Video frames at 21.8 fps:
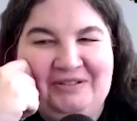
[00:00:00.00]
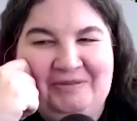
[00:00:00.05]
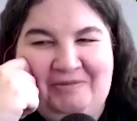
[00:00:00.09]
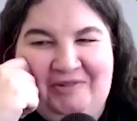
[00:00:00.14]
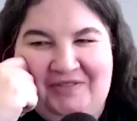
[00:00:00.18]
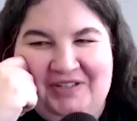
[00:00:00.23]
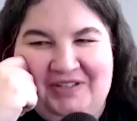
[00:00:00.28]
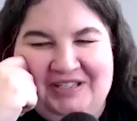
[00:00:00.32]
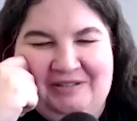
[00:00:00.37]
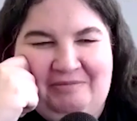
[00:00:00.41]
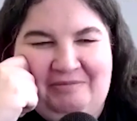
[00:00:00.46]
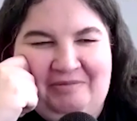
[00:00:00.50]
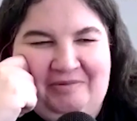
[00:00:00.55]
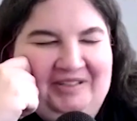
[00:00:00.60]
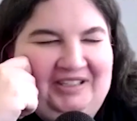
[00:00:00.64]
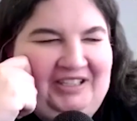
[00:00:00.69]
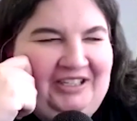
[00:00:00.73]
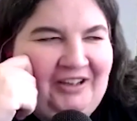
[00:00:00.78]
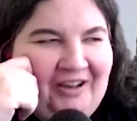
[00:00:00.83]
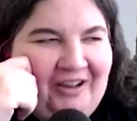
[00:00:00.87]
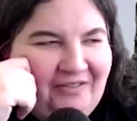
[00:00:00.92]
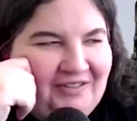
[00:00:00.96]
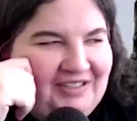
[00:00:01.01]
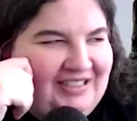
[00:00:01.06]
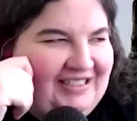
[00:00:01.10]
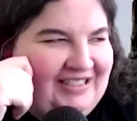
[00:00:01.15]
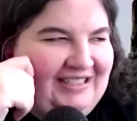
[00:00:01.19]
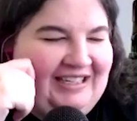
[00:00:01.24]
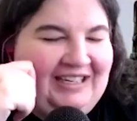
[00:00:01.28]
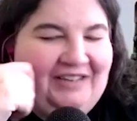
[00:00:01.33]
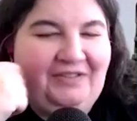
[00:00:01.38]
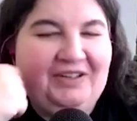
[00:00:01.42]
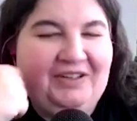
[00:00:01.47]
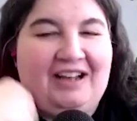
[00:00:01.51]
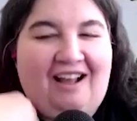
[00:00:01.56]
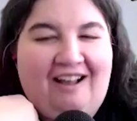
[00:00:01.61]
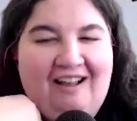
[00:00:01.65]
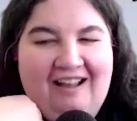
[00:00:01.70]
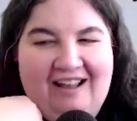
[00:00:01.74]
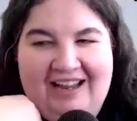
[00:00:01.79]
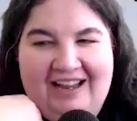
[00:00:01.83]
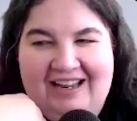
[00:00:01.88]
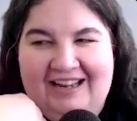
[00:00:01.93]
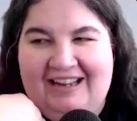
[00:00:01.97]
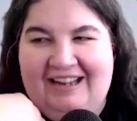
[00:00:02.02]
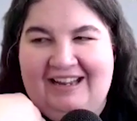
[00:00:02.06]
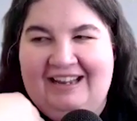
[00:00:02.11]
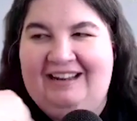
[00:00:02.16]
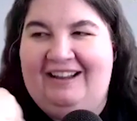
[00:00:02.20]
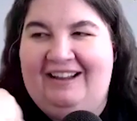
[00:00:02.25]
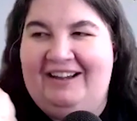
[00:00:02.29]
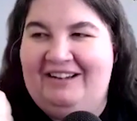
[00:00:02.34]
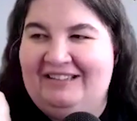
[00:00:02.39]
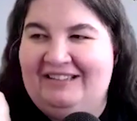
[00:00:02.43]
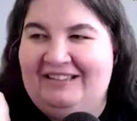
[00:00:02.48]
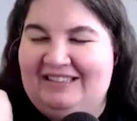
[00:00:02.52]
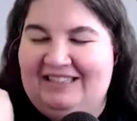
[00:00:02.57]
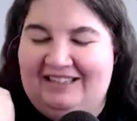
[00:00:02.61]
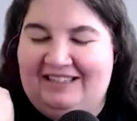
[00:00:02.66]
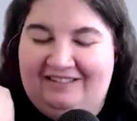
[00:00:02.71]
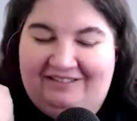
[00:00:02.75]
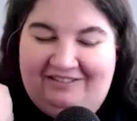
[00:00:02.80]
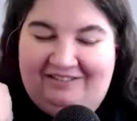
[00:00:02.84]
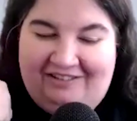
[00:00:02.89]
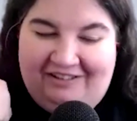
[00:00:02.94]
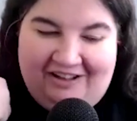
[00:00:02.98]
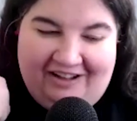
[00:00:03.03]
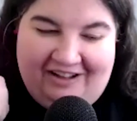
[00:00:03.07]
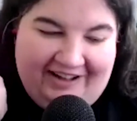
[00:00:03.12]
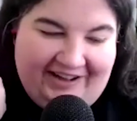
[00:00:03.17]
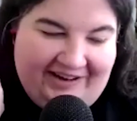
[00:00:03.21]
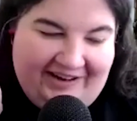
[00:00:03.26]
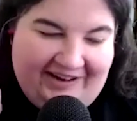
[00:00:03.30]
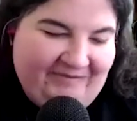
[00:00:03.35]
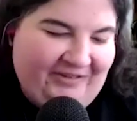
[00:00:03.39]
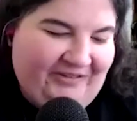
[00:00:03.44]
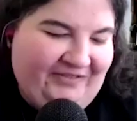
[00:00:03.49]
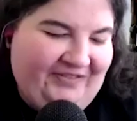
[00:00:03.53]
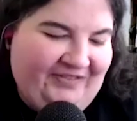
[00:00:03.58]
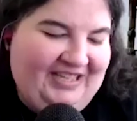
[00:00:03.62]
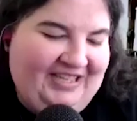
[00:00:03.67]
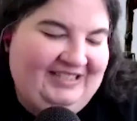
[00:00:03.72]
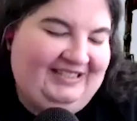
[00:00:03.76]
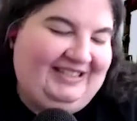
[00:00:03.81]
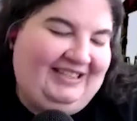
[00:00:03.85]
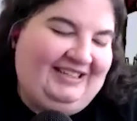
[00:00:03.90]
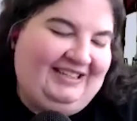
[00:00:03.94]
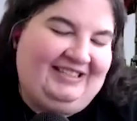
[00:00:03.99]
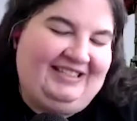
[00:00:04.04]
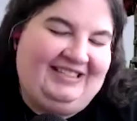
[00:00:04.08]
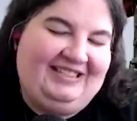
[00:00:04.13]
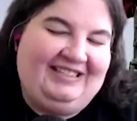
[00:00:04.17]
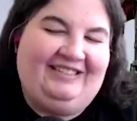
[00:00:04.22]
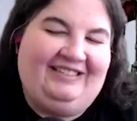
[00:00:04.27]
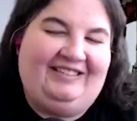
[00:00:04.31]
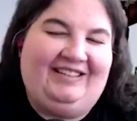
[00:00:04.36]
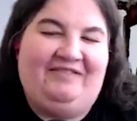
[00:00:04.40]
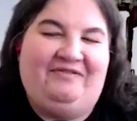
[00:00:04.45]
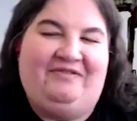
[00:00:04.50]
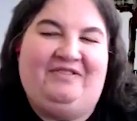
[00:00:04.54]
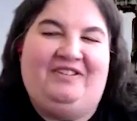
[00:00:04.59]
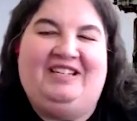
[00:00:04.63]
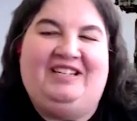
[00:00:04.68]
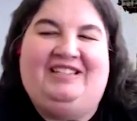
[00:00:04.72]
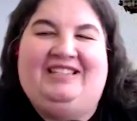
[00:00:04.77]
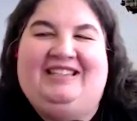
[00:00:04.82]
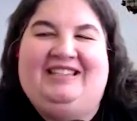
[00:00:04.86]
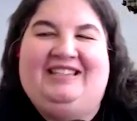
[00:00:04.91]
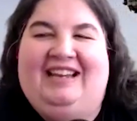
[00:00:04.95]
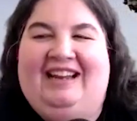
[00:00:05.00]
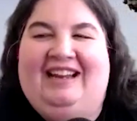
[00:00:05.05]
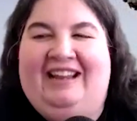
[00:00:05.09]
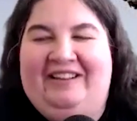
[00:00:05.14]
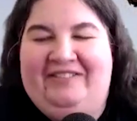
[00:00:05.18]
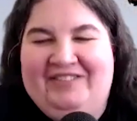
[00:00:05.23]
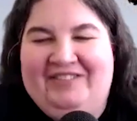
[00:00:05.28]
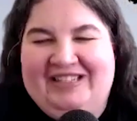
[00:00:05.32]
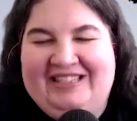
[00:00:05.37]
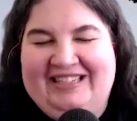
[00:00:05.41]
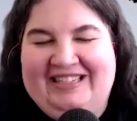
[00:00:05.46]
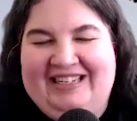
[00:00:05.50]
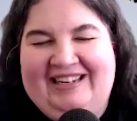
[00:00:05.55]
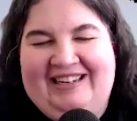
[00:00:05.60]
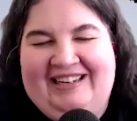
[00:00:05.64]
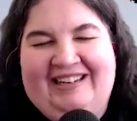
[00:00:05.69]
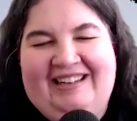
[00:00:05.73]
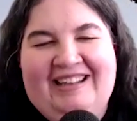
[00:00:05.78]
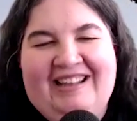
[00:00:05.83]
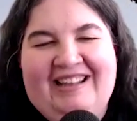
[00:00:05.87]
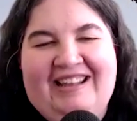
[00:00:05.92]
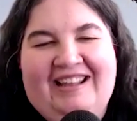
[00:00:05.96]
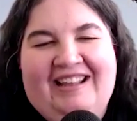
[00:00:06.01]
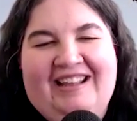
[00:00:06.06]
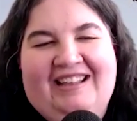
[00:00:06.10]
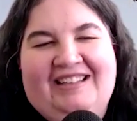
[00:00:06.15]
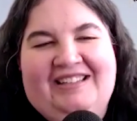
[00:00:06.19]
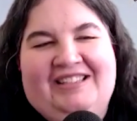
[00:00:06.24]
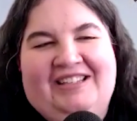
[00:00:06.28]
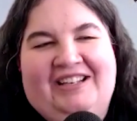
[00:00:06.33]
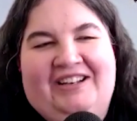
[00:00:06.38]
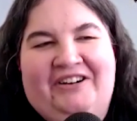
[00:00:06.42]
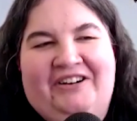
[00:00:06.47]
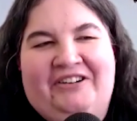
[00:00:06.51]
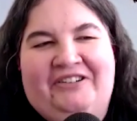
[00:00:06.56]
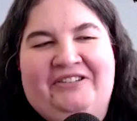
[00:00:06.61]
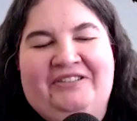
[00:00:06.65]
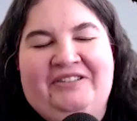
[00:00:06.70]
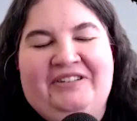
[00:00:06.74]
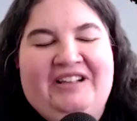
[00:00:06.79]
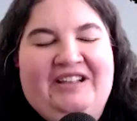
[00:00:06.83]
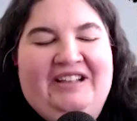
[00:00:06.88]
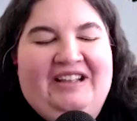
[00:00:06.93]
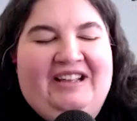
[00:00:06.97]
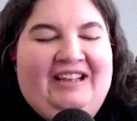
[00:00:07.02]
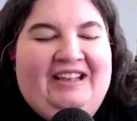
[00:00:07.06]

movies that like you haven't even i and i see a lot of movies there still have ones that i haven't seen so mm-hmm.